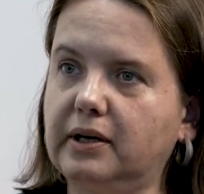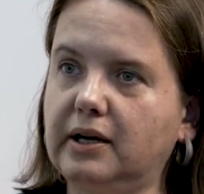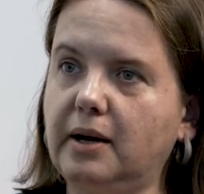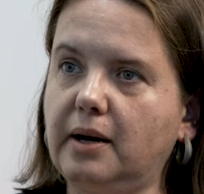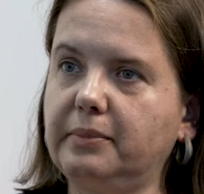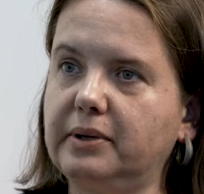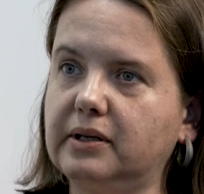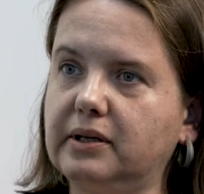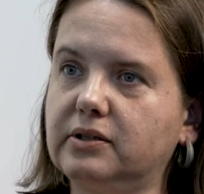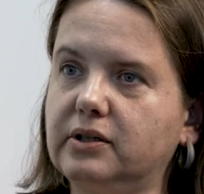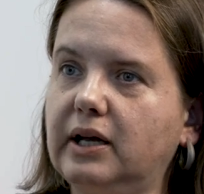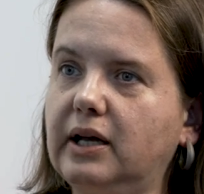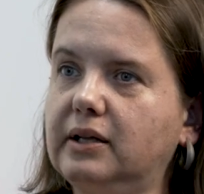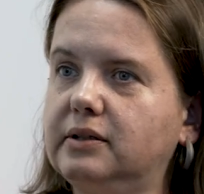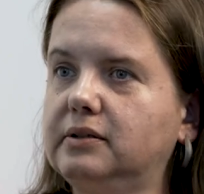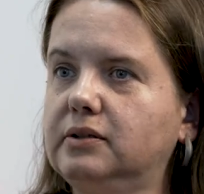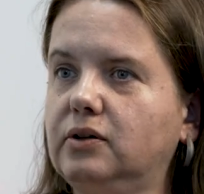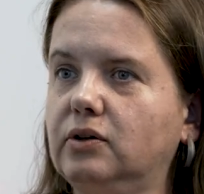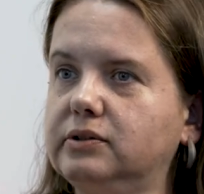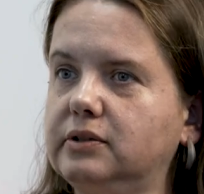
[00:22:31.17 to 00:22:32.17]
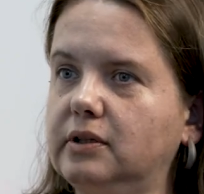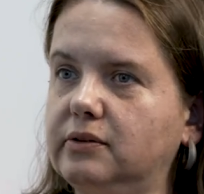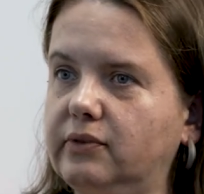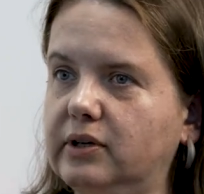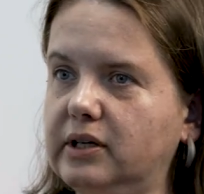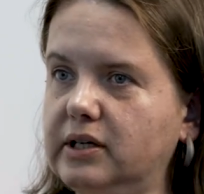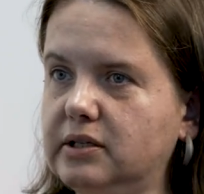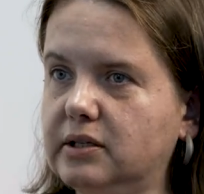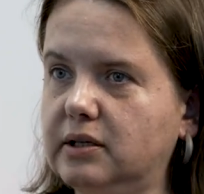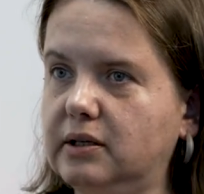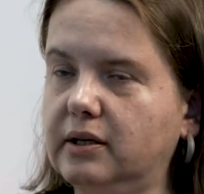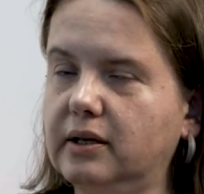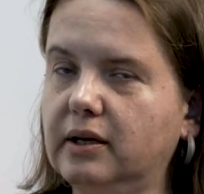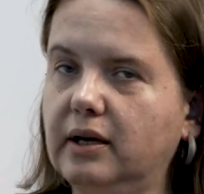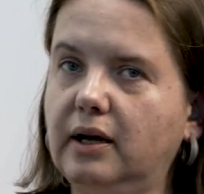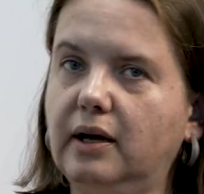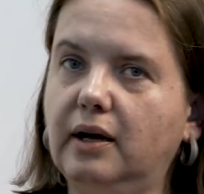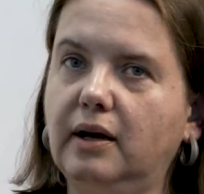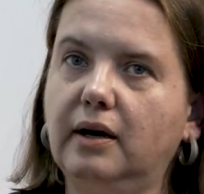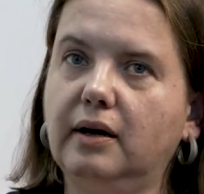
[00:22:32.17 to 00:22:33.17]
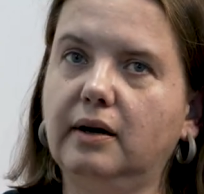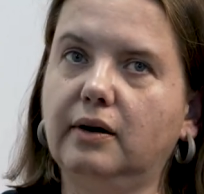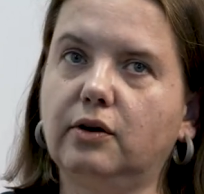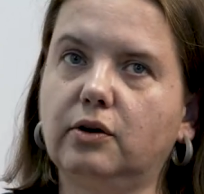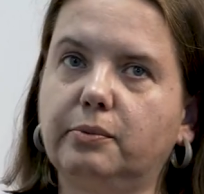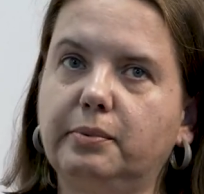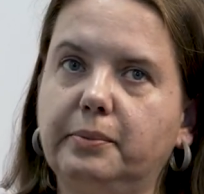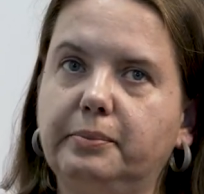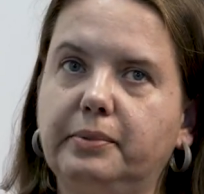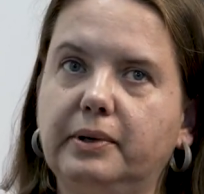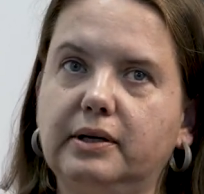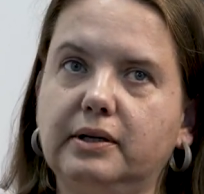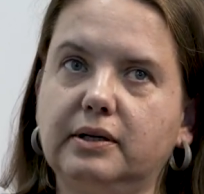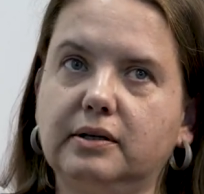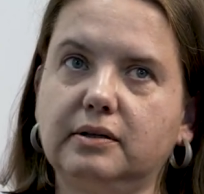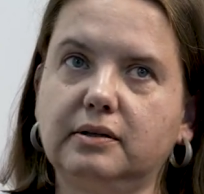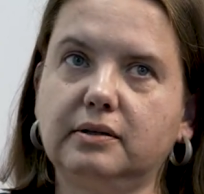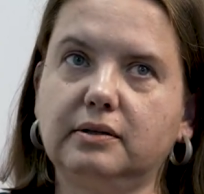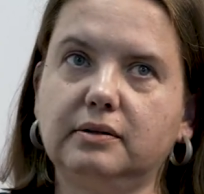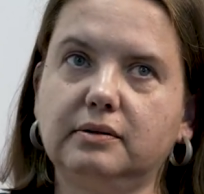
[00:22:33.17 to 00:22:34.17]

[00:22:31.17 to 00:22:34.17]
come and create content very easily, or people in